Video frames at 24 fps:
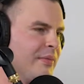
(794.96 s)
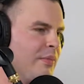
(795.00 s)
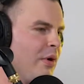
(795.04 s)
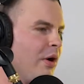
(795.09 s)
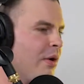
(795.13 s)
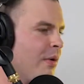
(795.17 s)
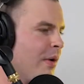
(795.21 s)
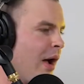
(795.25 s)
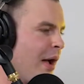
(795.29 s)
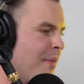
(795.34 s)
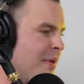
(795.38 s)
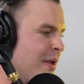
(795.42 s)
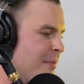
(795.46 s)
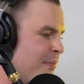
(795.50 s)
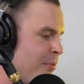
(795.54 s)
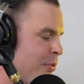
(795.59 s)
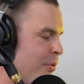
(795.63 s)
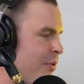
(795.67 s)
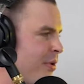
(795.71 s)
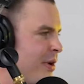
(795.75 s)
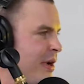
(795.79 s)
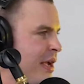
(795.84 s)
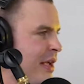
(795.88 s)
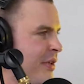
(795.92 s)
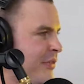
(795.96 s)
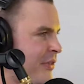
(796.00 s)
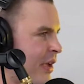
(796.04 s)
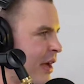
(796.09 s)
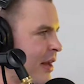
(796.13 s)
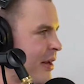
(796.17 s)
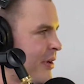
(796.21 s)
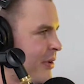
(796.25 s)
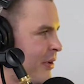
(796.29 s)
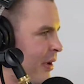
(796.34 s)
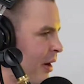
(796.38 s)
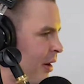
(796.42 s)
Well, I mean, Poirier's
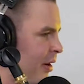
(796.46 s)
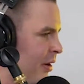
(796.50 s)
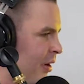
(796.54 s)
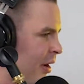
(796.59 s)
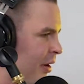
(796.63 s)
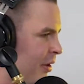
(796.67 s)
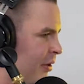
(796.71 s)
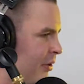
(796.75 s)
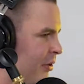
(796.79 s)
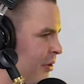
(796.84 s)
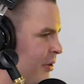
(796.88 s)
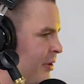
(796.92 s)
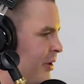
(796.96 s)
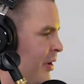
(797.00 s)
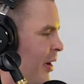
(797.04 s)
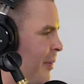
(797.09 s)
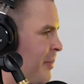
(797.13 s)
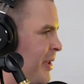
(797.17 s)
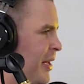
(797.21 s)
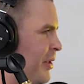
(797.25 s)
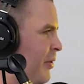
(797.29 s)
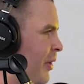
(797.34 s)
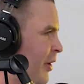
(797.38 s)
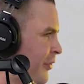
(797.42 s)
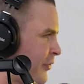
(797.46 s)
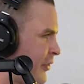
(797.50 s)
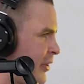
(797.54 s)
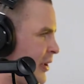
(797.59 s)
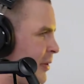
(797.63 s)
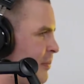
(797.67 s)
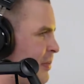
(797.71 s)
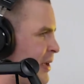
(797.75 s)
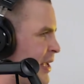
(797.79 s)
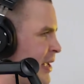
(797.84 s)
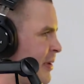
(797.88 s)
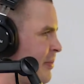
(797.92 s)
got a good I mean, he lost to
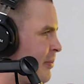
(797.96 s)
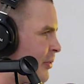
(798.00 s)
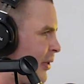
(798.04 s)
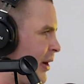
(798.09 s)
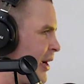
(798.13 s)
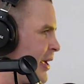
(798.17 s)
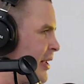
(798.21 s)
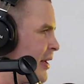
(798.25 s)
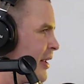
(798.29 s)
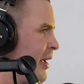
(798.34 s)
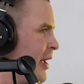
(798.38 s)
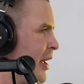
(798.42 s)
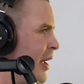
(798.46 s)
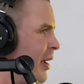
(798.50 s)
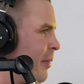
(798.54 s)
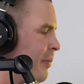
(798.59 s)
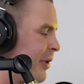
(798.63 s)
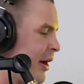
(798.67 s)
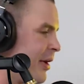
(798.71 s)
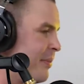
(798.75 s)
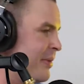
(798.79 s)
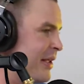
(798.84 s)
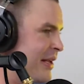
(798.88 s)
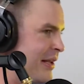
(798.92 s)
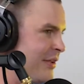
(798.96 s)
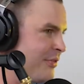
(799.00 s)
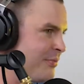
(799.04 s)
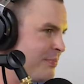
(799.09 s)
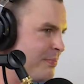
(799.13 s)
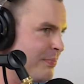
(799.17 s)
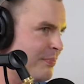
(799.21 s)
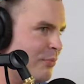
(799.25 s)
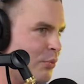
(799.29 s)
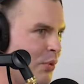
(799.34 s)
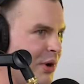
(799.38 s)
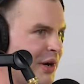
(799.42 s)
Khabib, right? But, I mean, he's
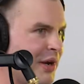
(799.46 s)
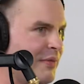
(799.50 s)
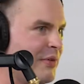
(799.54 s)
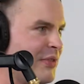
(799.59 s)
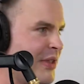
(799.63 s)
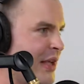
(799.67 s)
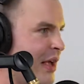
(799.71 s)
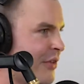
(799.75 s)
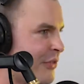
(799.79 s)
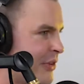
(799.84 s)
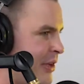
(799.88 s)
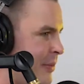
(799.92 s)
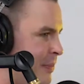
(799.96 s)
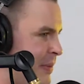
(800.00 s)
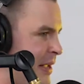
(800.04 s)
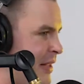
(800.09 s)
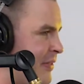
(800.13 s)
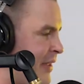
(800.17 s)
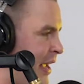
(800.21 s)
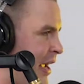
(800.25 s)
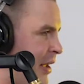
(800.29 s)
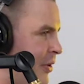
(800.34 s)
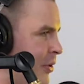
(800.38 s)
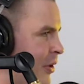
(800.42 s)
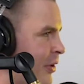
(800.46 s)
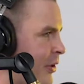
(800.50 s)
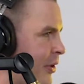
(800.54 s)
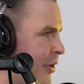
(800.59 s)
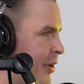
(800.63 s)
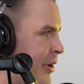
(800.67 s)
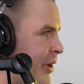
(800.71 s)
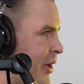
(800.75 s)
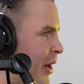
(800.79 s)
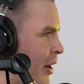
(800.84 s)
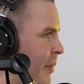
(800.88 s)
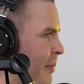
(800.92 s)
won everything else, and he beat Dan Hooker
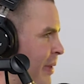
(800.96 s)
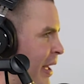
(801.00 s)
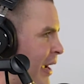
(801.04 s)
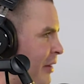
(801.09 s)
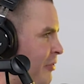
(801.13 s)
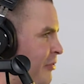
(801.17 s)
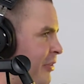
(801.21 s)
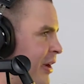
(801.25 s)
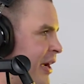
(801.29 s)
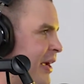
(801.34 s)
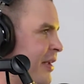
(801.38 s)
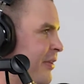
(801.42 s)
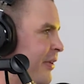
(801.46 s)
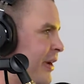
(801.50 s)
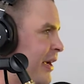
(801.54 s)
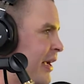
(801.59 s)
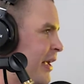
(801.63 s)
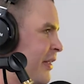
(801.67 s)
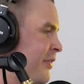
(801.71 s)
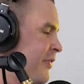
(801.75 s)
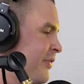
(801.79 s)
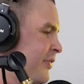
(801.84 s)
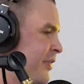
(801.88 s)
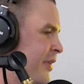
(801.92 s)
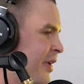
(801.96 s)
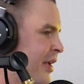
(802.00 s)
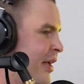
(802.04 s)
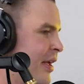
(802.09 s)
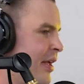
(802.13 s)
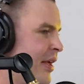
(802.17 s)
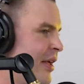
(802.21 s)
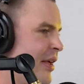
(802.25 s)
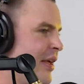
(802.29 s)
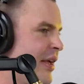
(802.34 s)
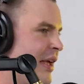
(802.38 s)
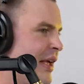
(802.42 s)
in a comeback fight. Like,
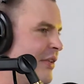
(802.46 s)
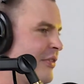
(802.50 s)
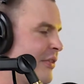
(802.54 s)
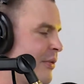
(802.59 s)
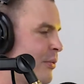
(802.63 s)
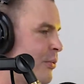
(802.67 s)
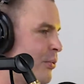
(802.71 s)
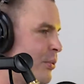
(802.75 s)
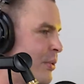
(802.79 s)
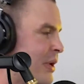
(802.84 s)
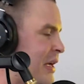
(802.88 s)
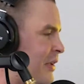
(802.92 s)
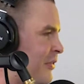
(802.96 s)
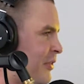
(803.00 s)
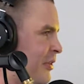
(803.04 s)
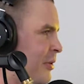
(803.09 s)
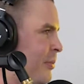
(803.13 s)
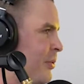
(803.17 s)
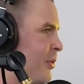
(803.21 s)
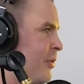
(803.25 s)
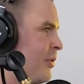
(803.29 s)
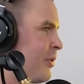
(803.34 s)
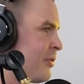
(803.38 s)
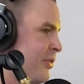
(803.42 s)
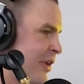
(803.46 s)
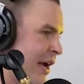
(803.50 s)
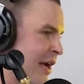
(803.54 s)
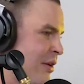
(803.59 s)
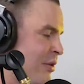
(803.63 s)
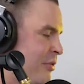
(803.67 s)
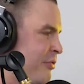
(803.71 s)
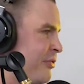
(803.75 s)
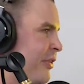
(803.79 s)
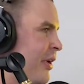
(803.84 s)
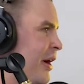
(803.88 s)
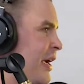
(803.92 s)
it's a reasonable
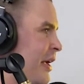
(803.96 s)
title fight.